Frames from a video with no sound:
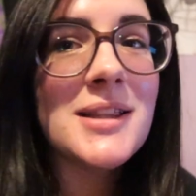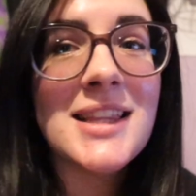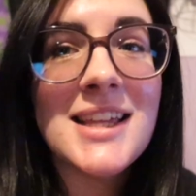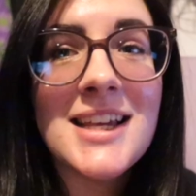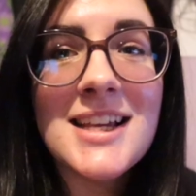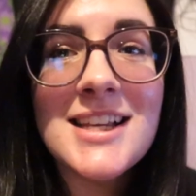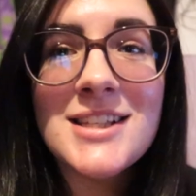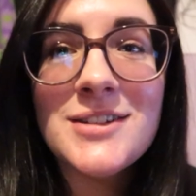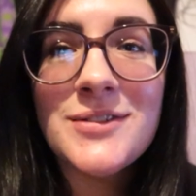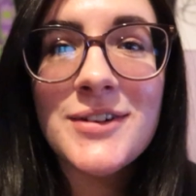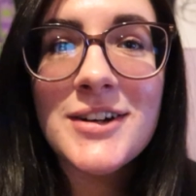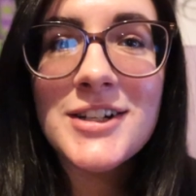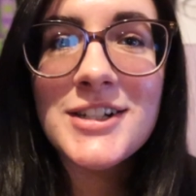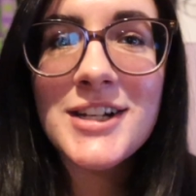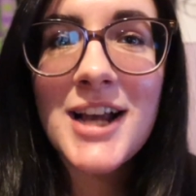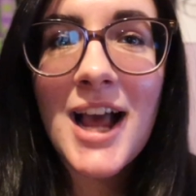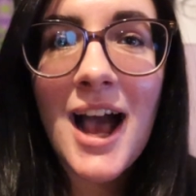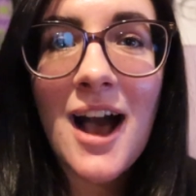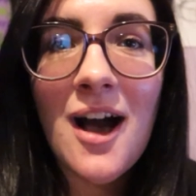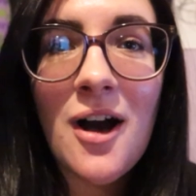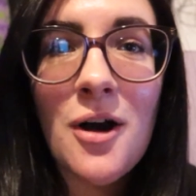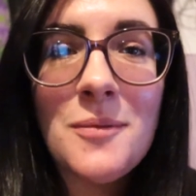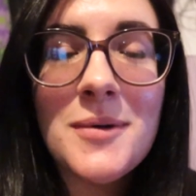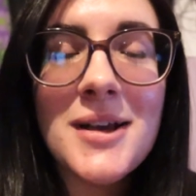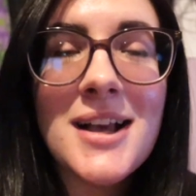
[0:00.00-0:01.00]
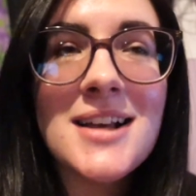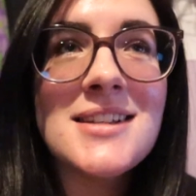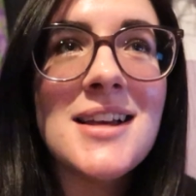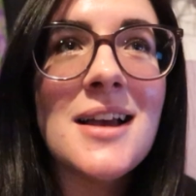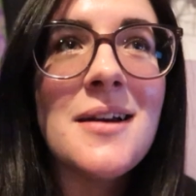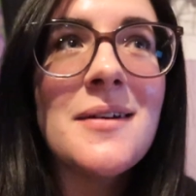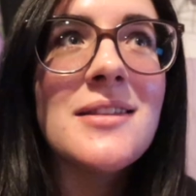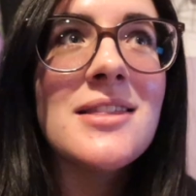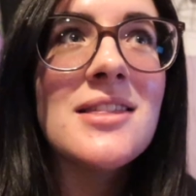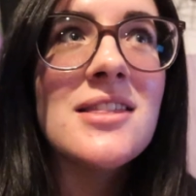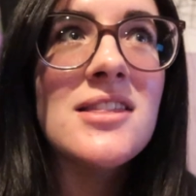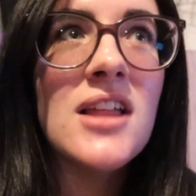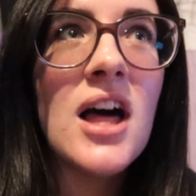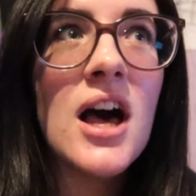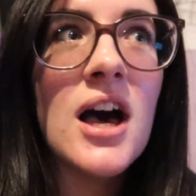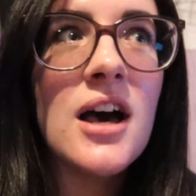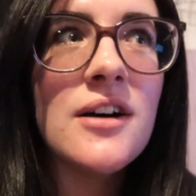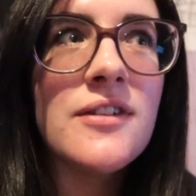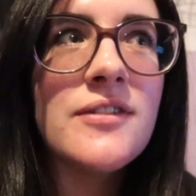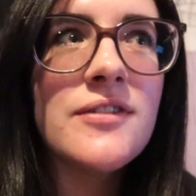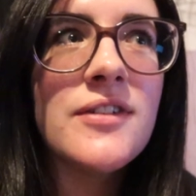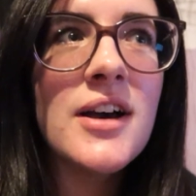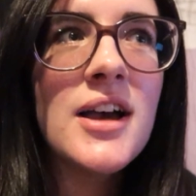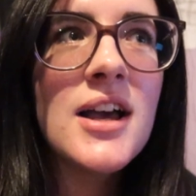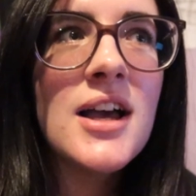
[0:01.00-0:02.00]
please reach out because I would
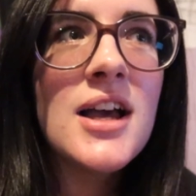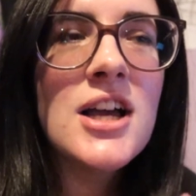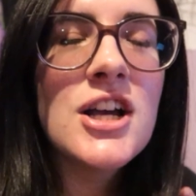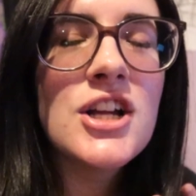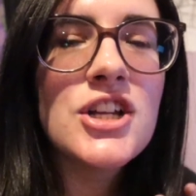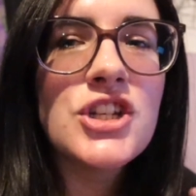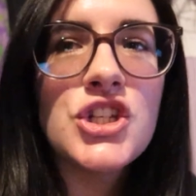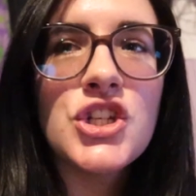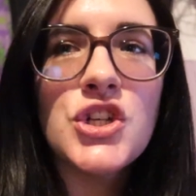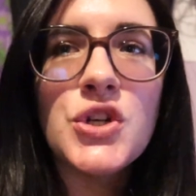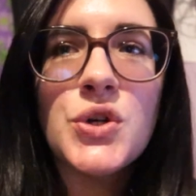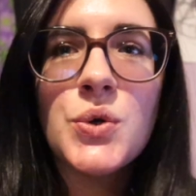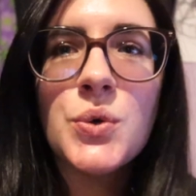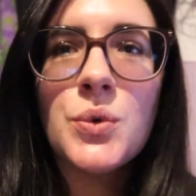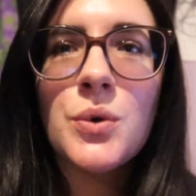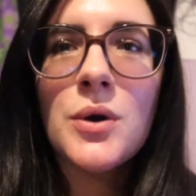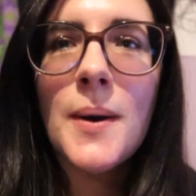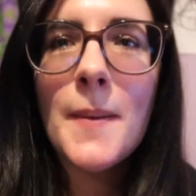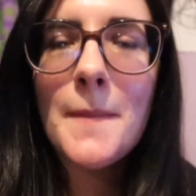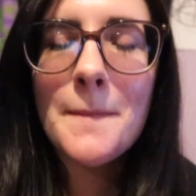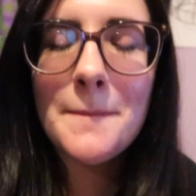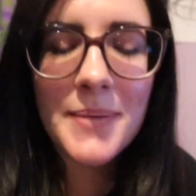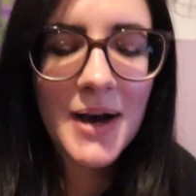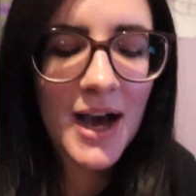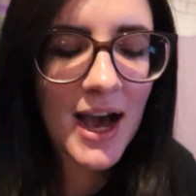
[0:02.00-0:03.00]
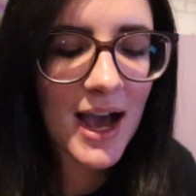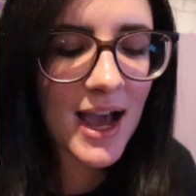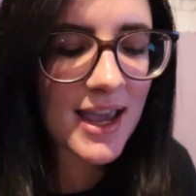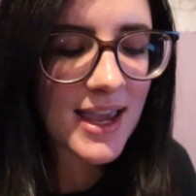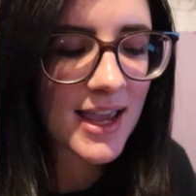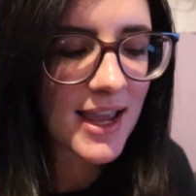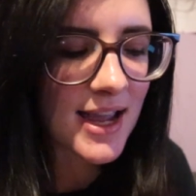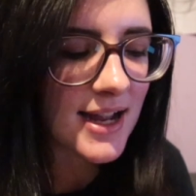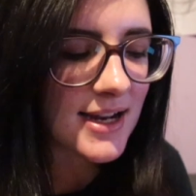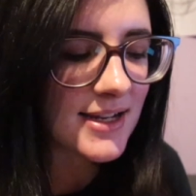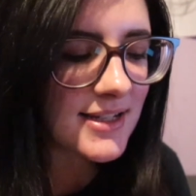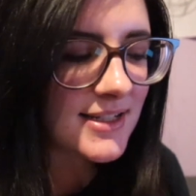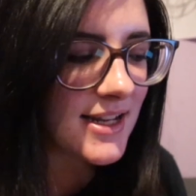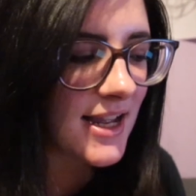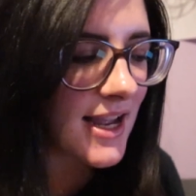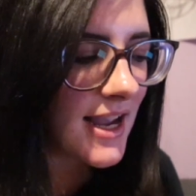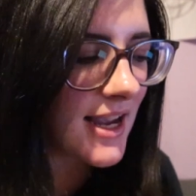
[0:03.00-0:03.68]
love to buy it.